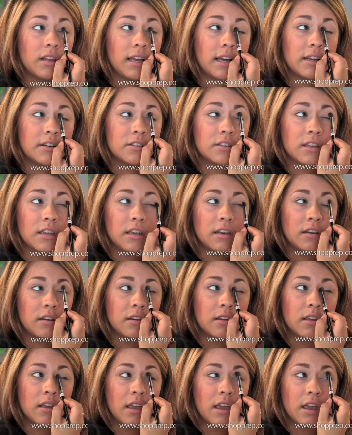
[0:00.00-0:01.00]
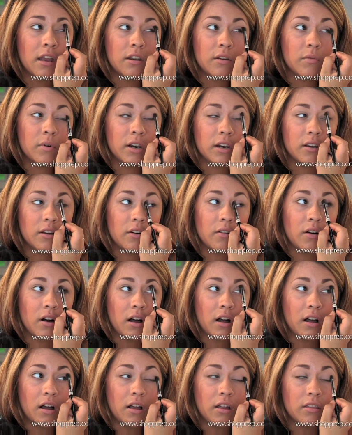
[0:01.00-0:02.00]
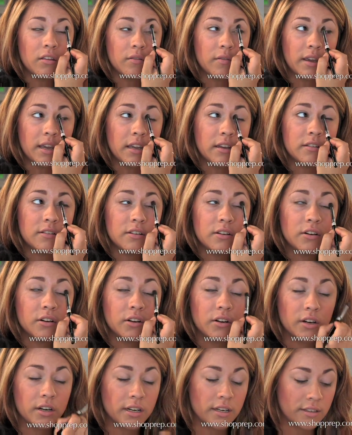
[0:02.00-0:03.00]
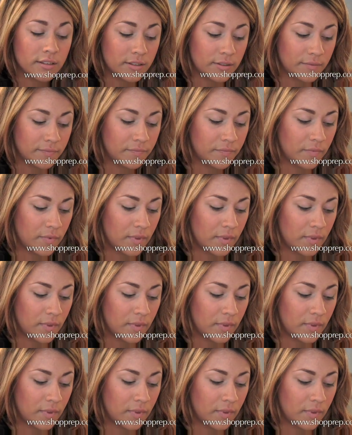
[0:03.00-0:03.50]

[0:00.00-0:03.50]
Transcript: lash line and you want to go all the way into your crease.